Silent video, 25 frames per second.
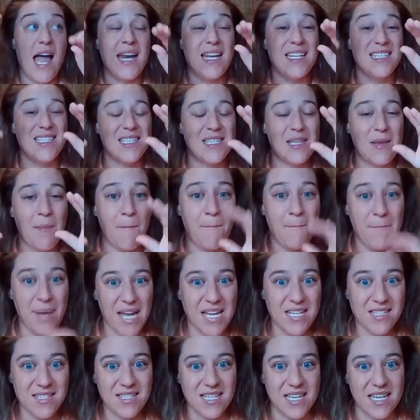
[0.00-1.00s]
it's the
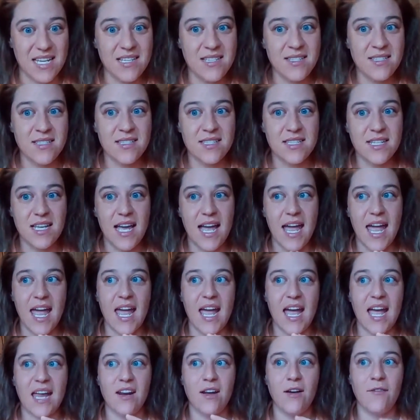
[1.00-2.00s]
basis.
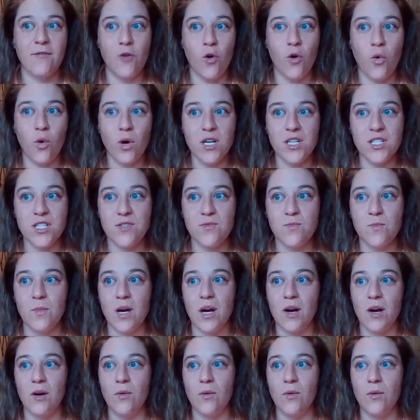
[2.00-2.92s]
And of course,